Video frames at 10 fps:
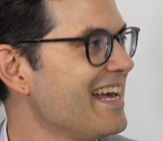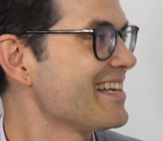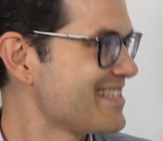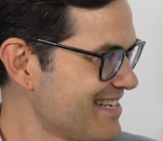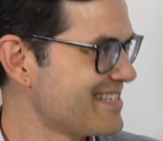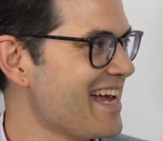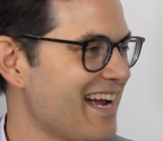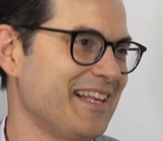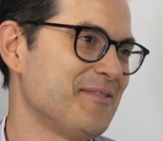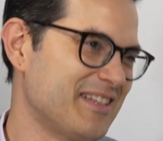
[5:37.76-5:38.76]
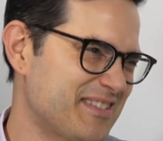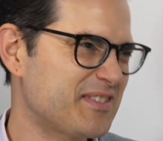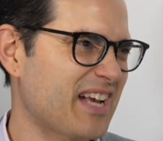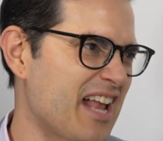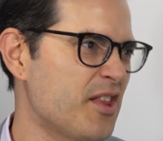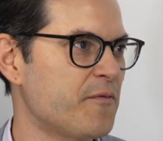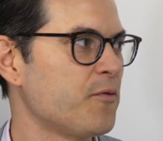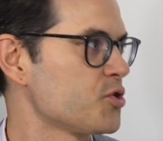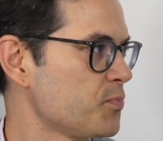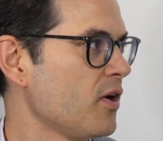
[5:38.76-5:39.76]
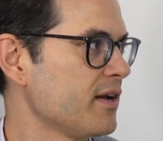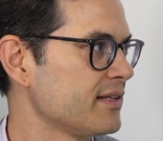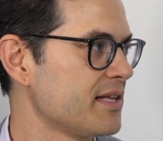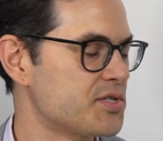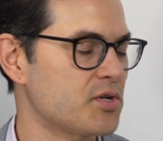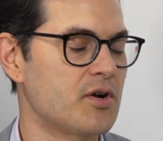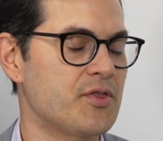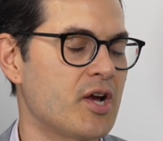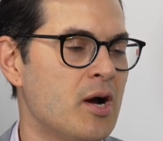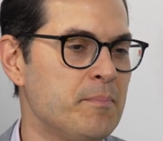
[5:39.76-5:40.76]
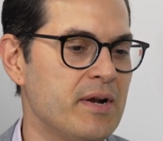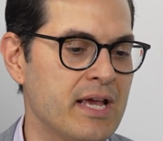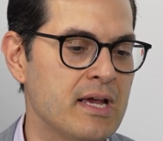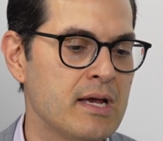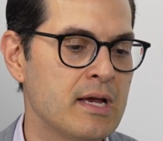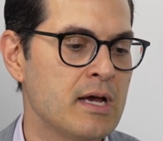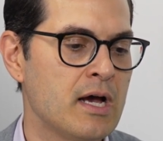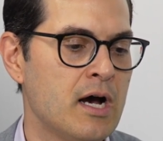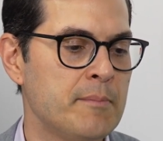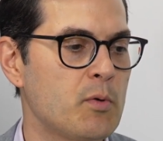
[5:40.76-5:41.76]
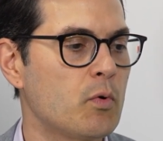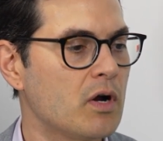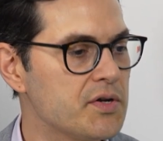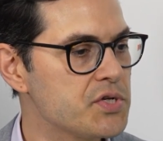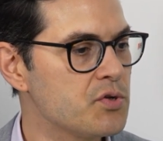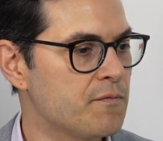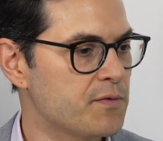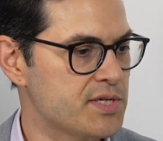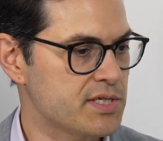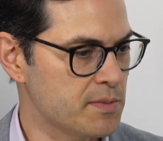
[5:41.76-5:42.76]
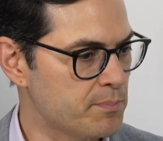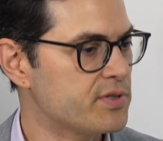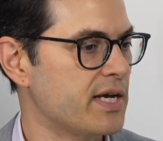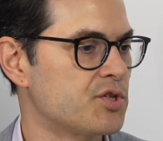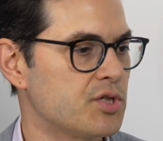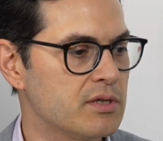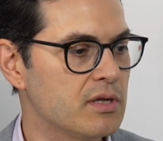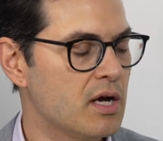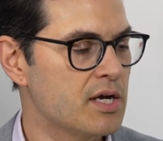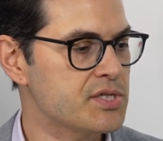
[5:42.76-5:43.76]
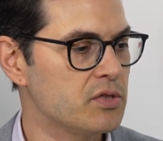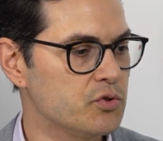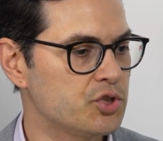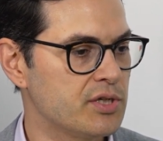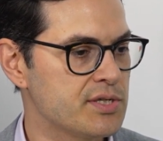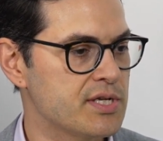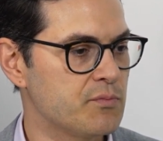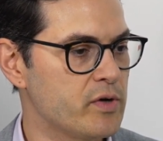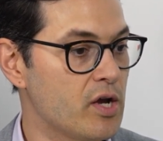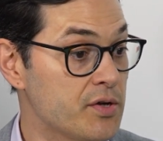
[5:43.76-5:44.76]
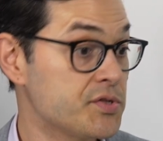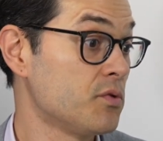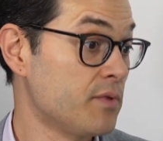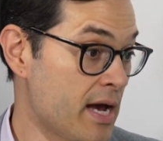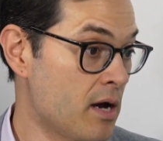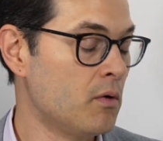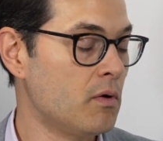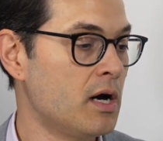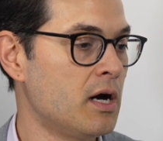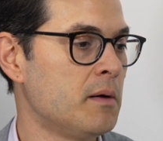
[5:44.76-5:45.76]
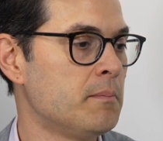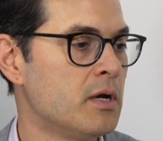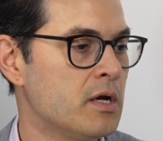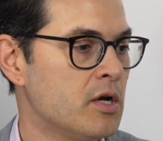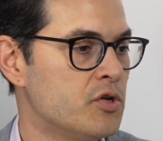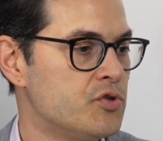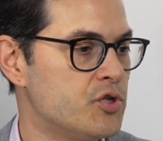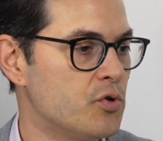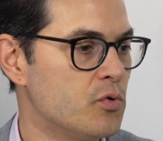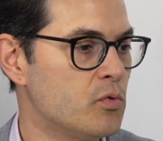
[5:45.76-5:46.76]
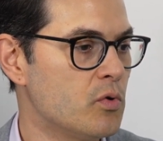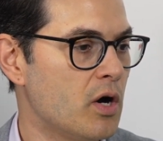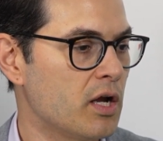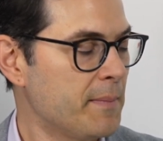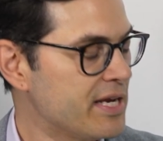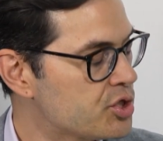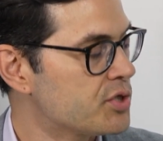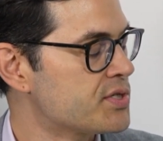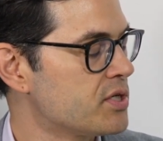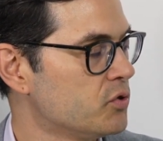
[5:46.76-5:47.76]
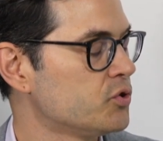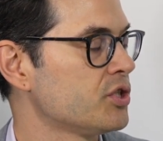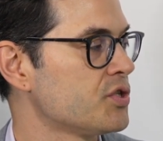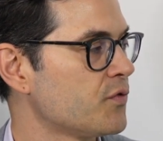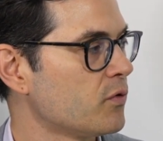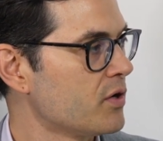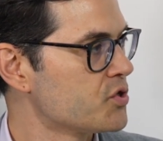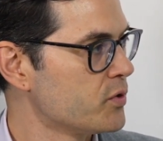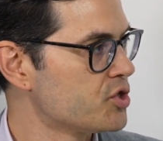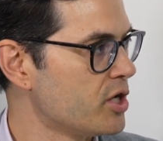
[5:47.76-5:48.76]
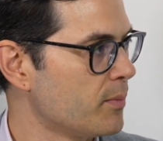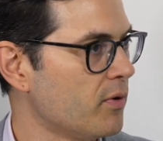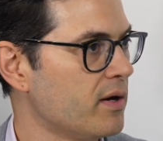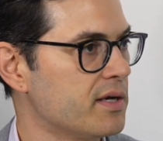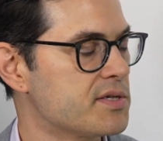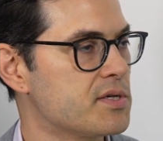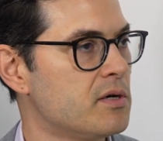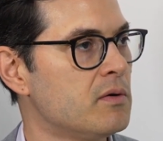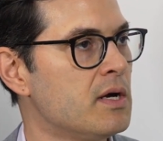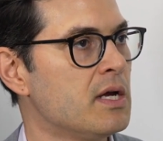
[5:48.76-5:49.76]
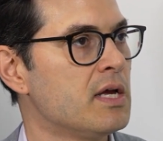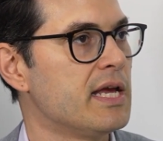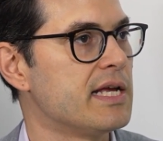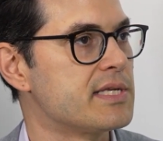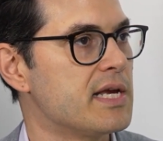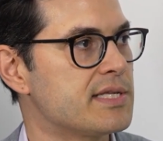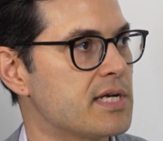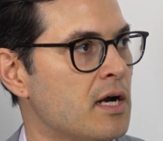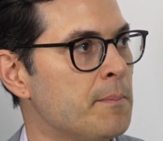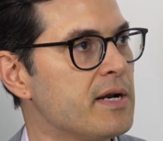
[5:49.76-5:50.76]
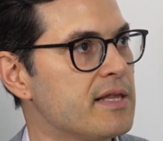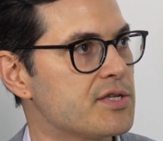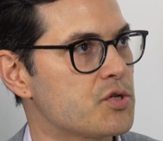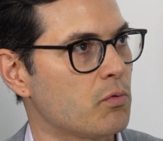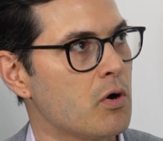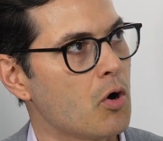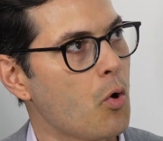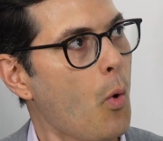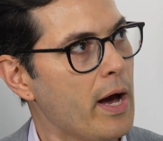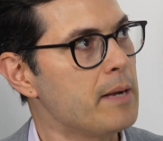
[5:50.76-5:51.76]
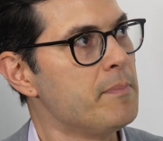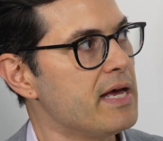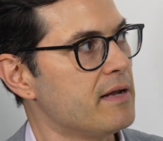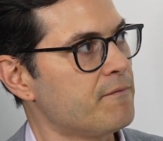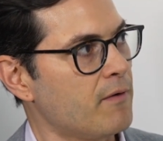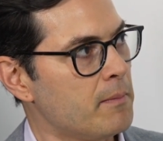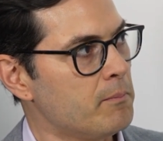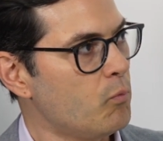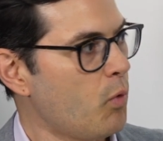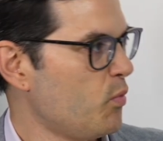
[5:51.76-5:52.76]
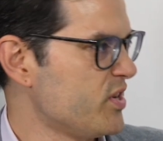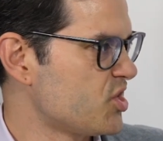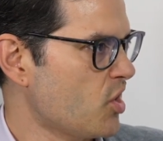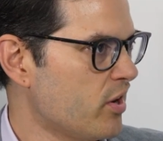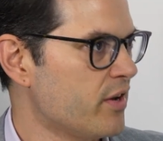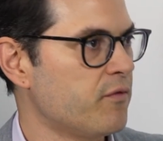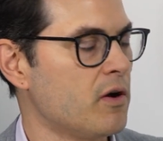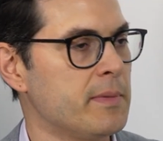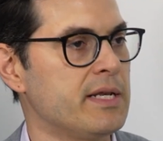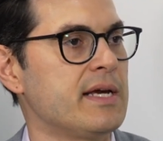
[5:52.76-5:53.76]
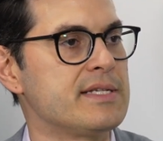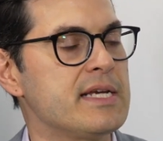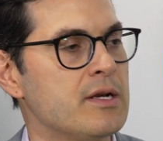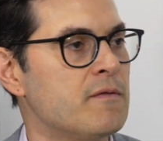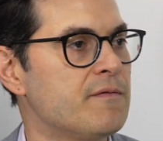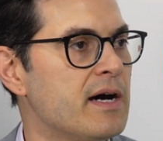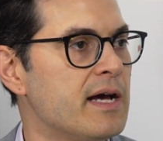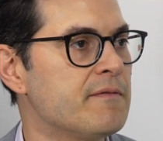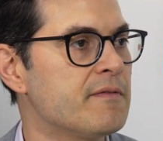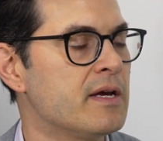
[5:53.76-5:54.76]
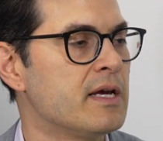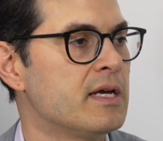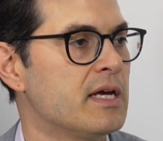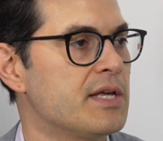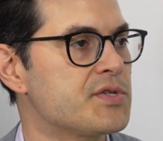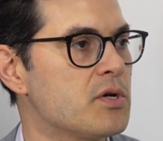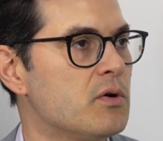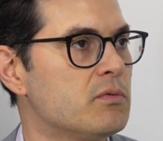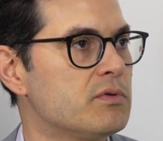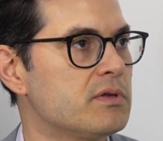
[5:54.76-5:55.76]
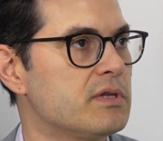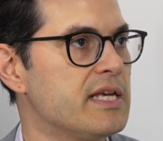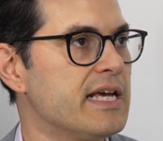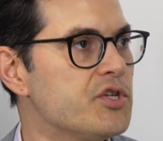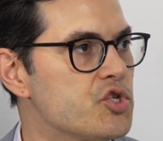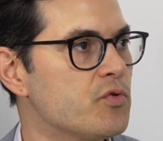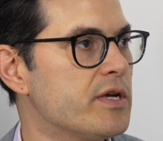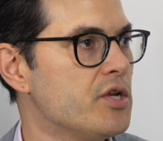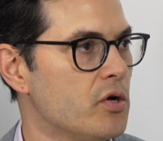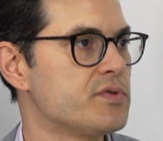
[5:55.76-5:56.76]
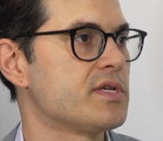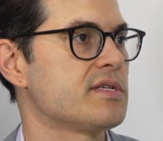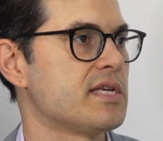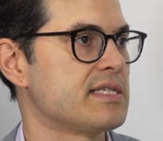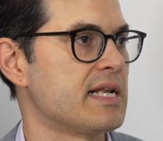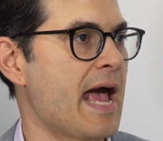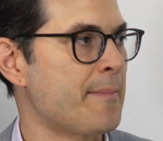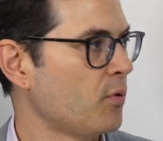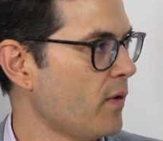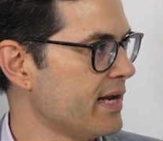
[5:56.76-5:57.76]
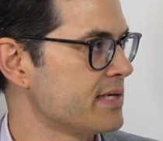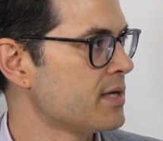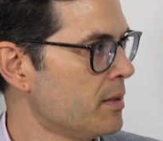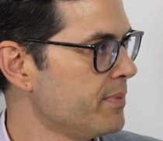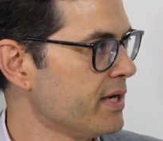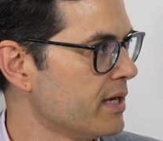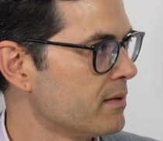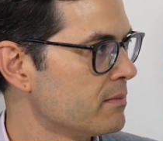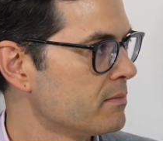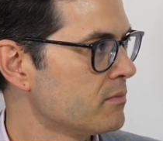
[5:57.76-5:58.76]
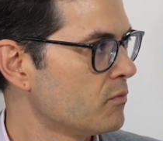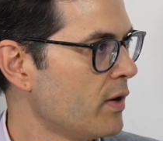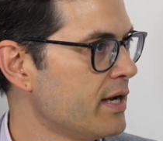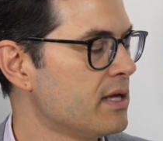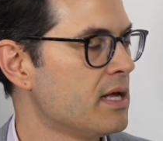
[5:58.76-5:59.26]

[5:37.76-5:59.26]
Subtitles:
Yes, exactly. It's kind of the first product that started the company. But we're also known for system protection solutions, and we also now do automation solutions for our switchgear products. So it's a company that's grown quite a bit from what we started from in 1905. And so the industry knows us as an apparatus company, right?